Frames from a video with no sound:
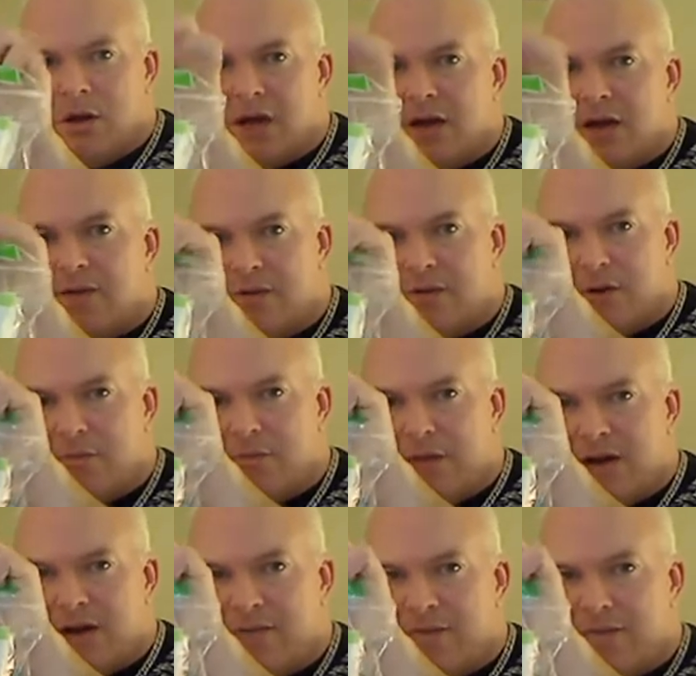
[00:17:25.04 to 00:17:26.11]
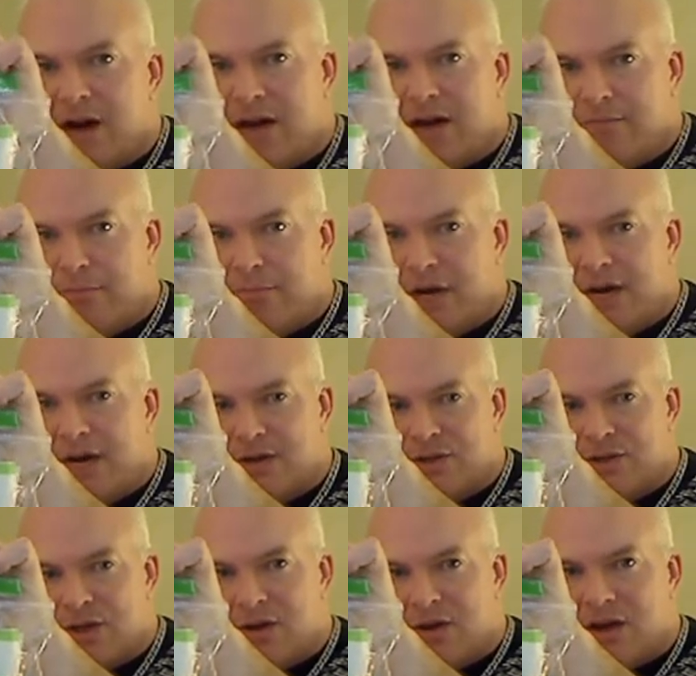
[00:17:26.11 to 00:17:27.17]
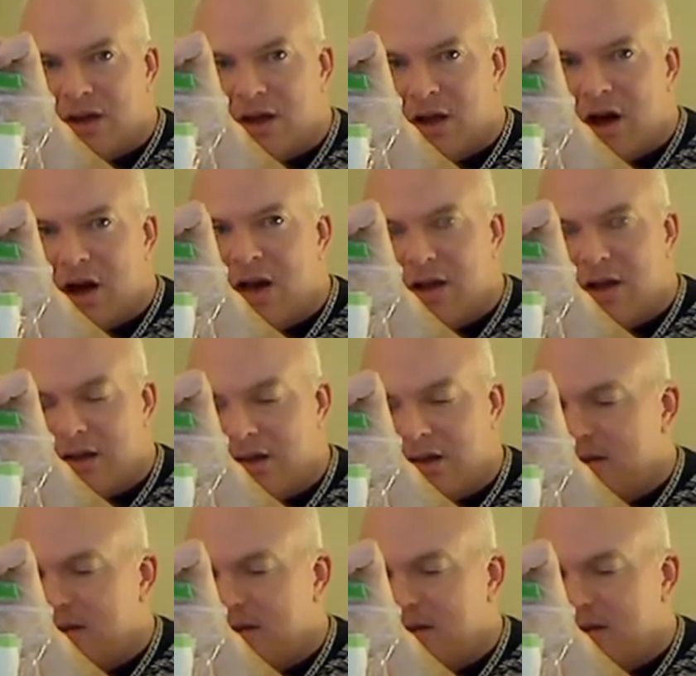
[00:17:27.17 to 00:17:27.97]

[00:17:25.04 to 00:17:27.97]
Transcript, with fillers: and for about five bucks, you get a cotton,